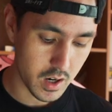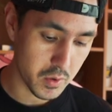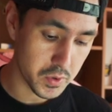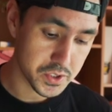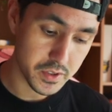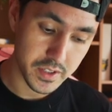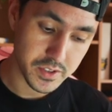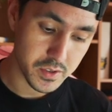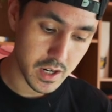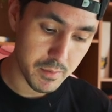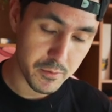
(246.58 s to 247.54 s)
All right, once you're on
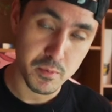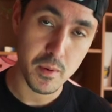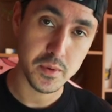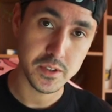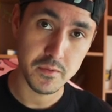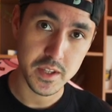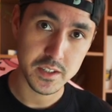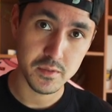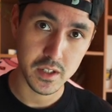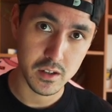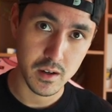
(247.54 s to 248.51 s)
Instagram, for the purpose of this
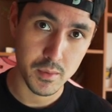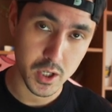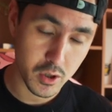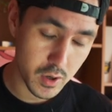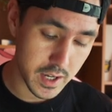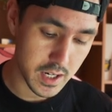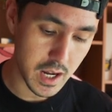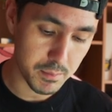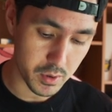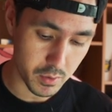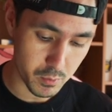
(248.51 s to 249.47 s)
video, I'm gonna go ahead and
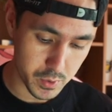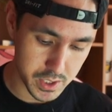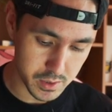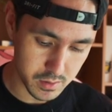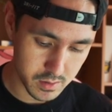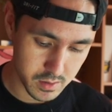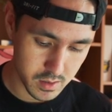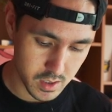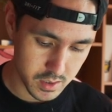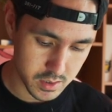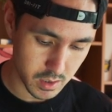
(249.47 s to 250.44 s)
upload a reel.
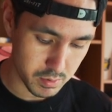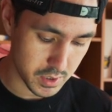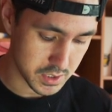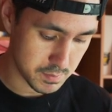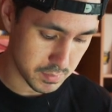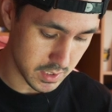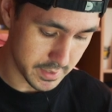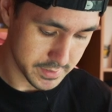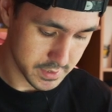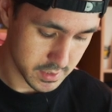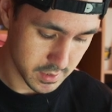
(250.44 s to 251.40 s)
So I'll press
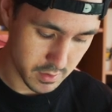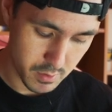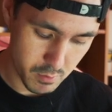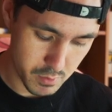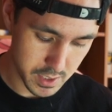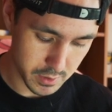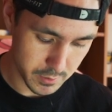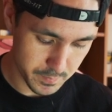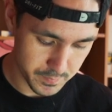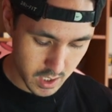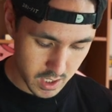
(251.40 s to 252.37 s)
plus,
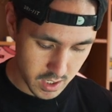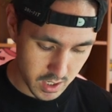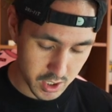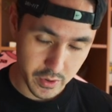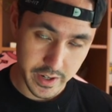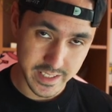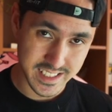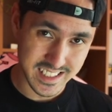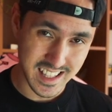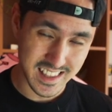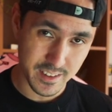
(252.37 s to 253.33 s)
reel. I'll go ahead and
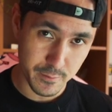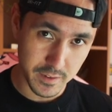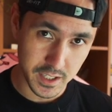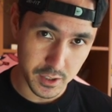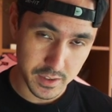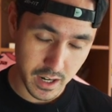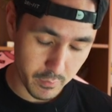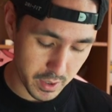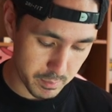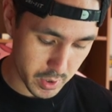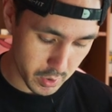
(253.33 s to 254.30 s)
select the video that I
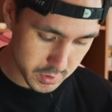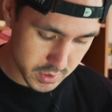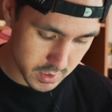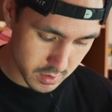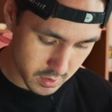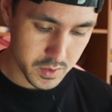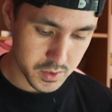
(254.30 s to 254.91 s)
wanna post.